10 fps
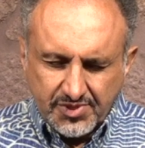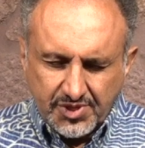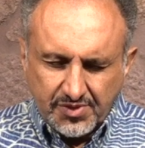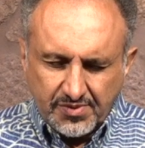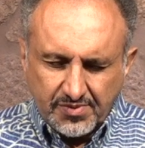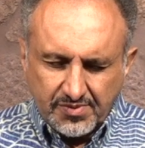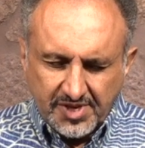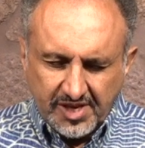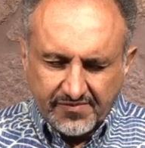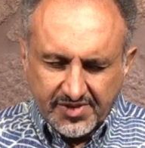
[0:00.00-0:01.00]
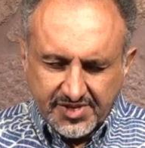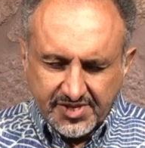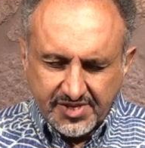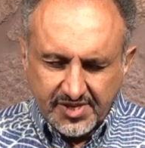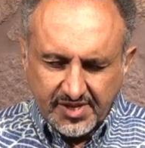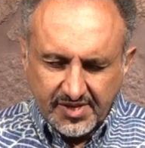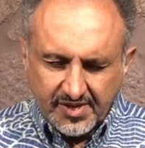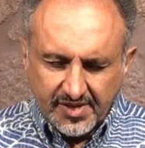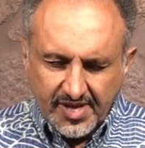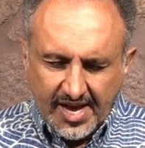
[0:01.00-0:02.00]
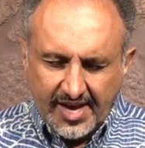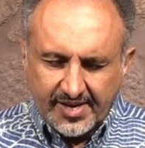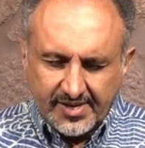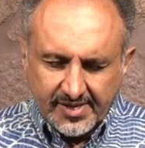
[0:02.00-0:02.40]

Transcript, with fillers: to give us that